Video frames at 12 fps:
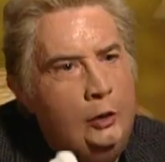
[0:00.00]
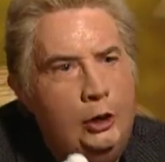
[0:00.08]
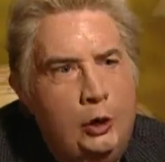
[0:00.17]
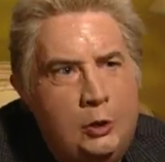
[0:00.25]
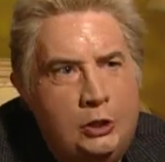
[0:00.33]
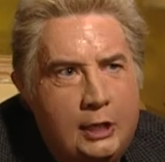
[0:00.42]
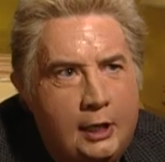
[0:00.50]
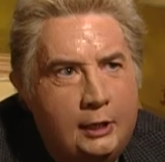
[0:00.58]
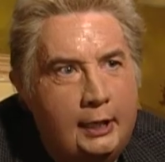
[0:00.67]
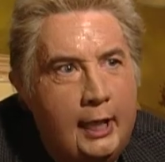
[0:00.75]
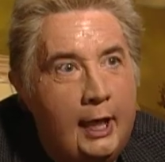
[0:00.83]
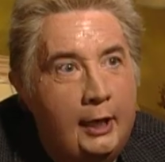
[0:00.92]
used their
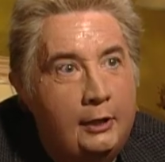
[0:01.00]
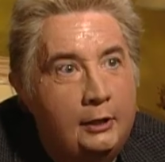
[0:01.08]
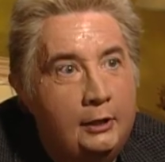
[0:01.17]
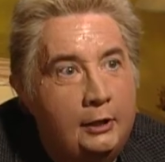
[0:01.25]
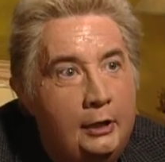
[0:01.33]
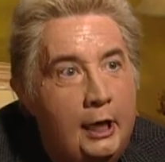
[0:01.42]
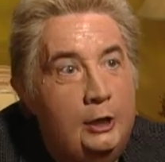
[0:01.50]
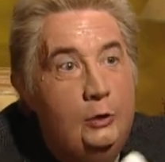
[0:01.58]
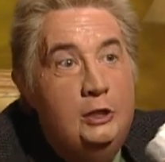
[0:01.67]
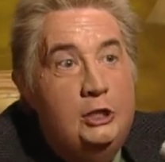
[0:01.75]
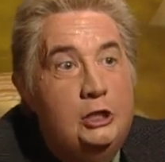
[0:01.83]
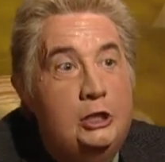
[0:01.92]
talent, and you
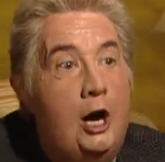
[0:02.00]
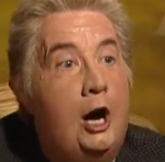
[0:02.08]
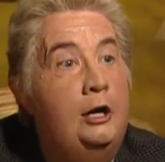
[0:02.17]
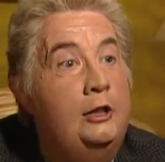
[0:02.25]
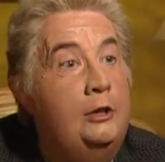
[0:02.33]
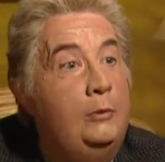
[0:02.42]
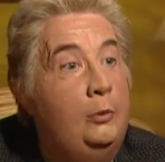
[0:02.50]
discarded them